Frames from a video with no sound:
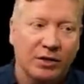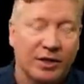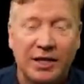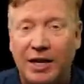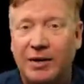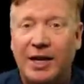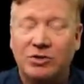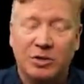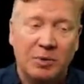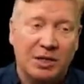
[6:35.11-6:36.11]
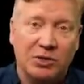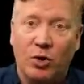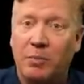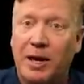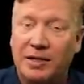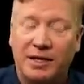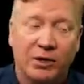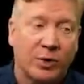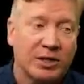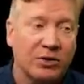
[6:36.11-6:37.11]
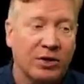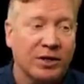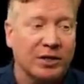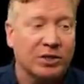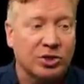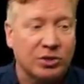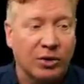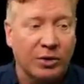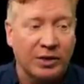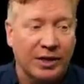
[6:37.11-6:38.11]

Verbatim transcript: And that actually means going back to that quick start and going to the